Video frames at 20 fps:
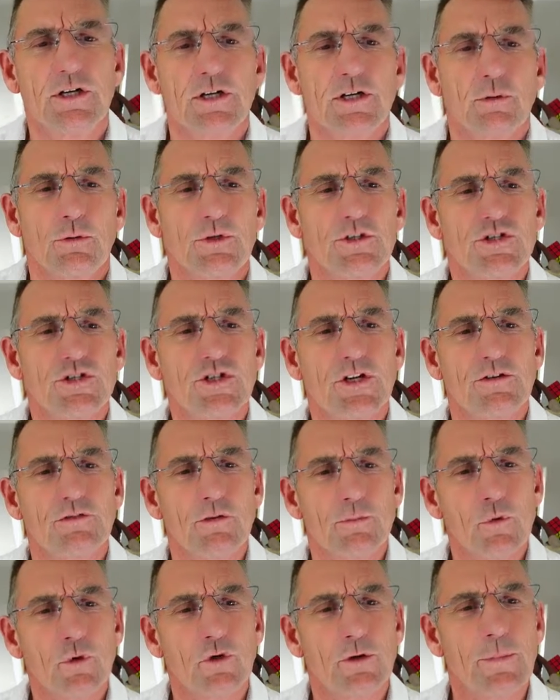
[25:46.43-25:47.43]
We discover
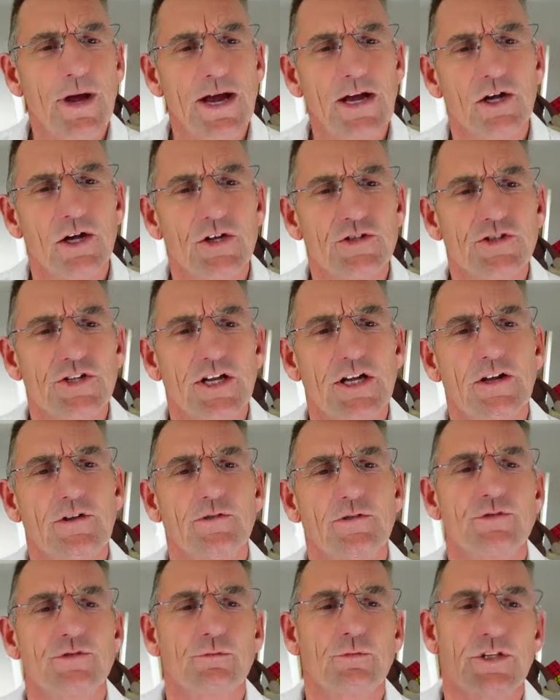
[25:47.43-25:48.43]
more about
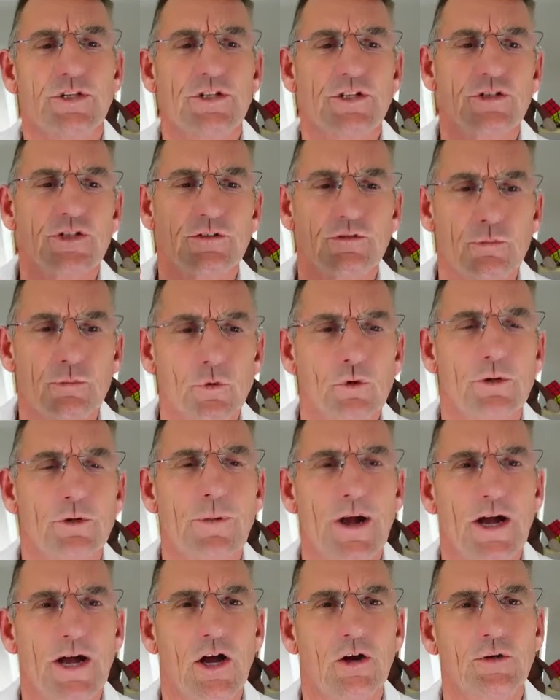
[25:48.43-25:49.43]
ourselves. We discover more
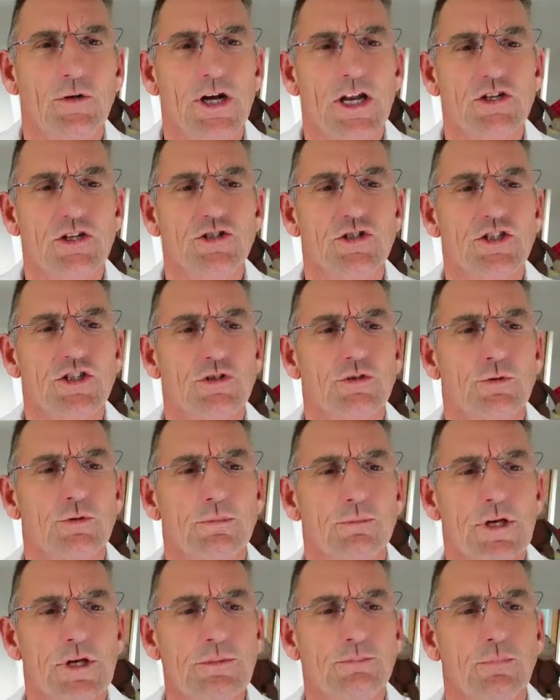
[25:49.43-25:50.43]
about our relationships with
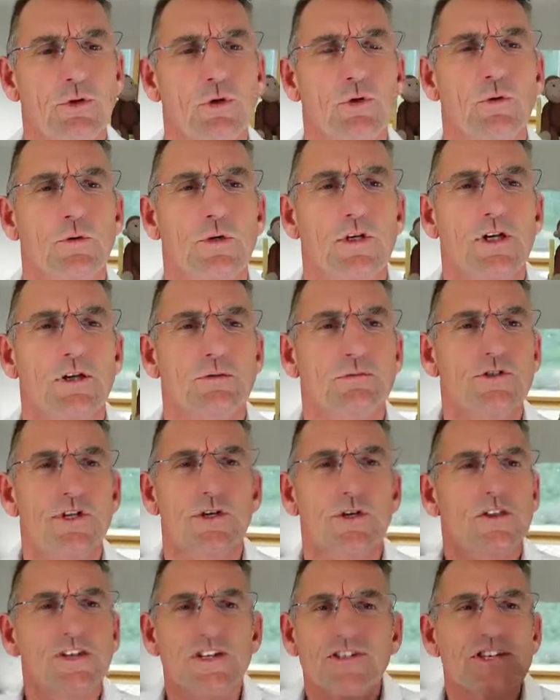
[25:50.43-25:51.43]
people. So
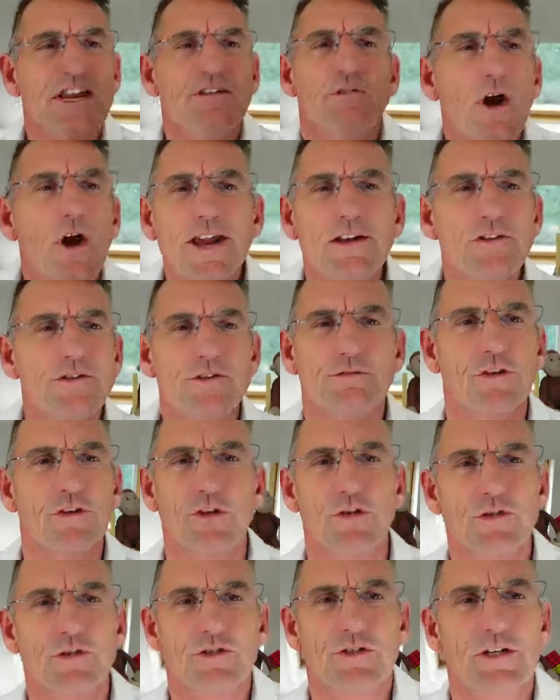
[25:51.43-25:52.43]
this never ends,
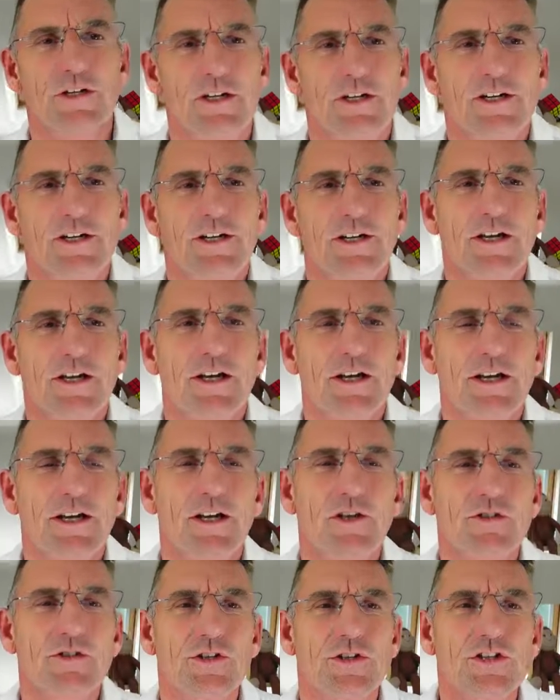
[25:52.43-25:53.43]
folks.
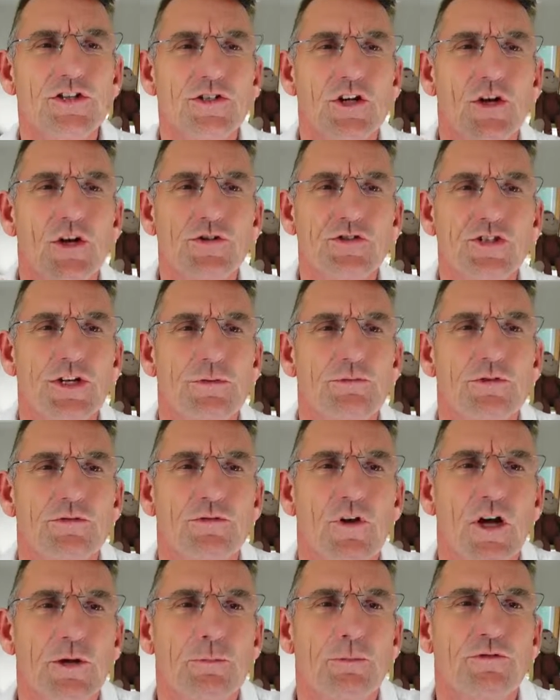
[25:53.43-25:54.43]
So this concept of
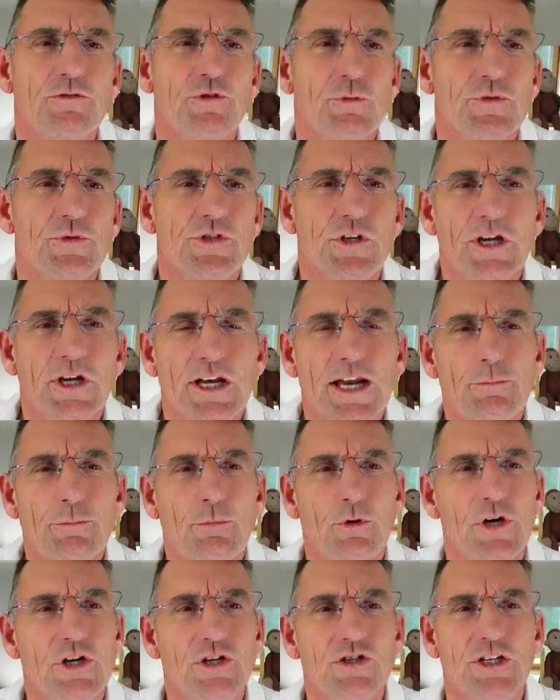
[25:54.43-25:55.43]
high performance and
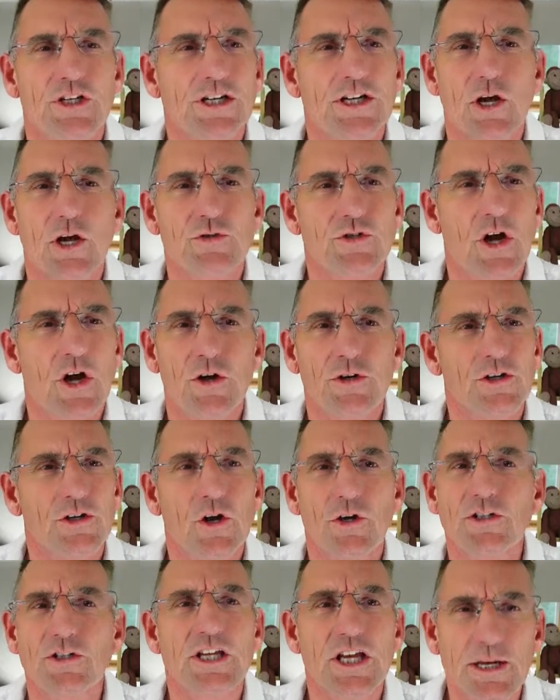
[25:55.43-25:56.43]
collaboration, it goes on and
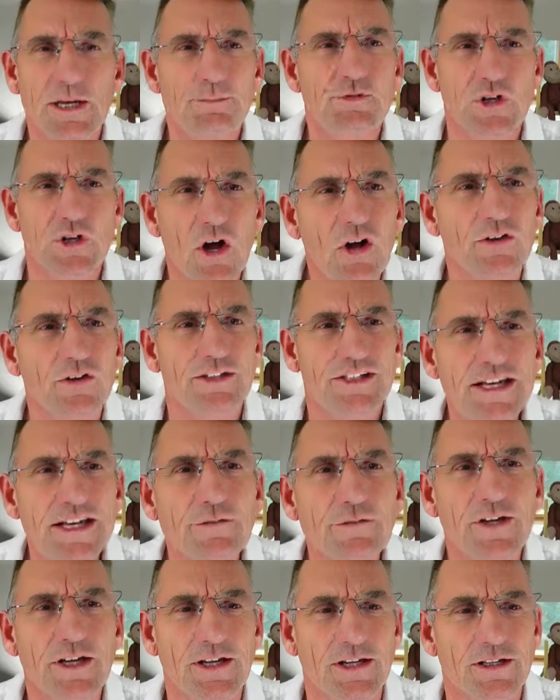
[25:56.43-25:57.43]
on, keeps on
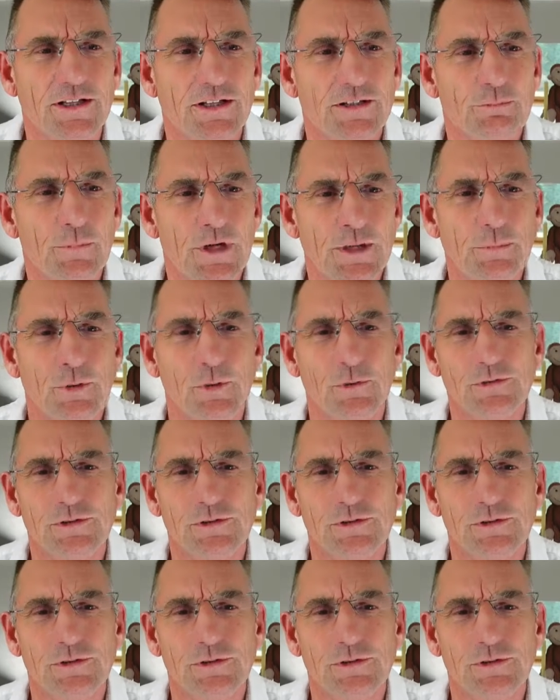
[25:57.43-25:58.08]
giving, people.